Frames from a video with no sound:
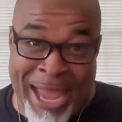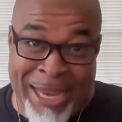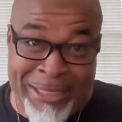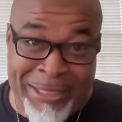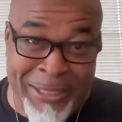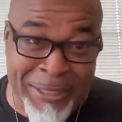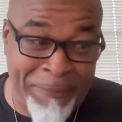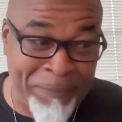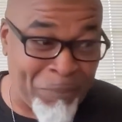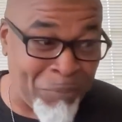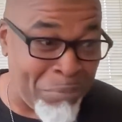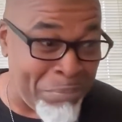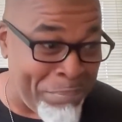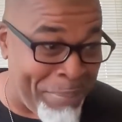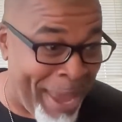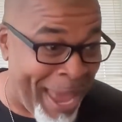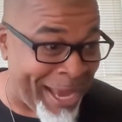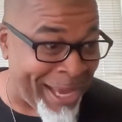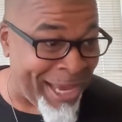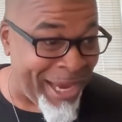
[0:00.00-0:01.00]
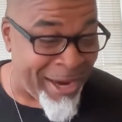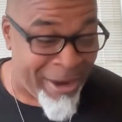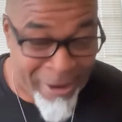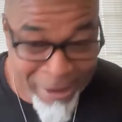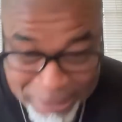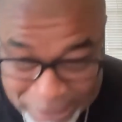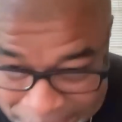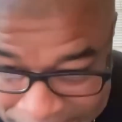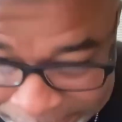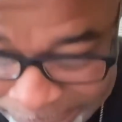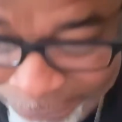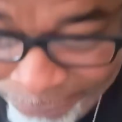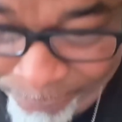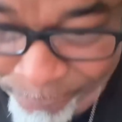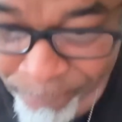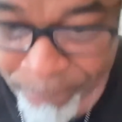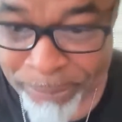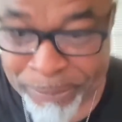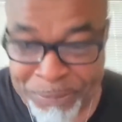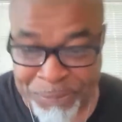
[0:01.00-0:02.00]
acne, back hair,
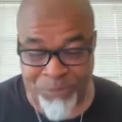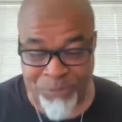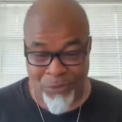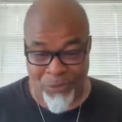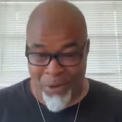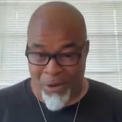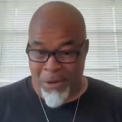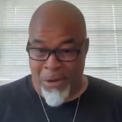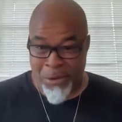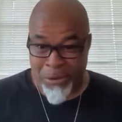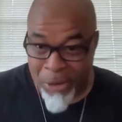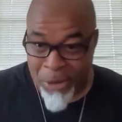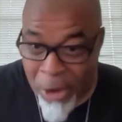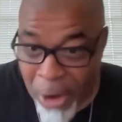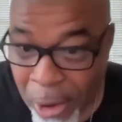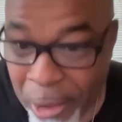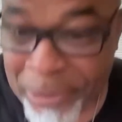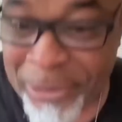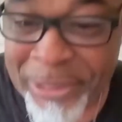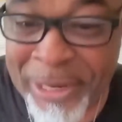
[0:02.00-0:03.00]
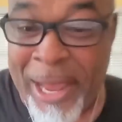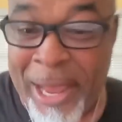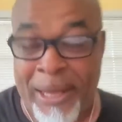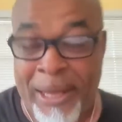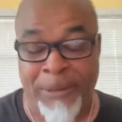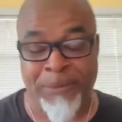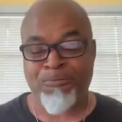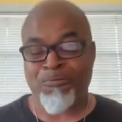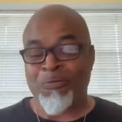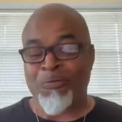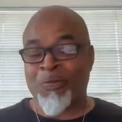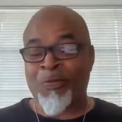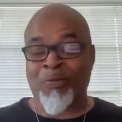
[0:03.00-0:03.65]
all of that.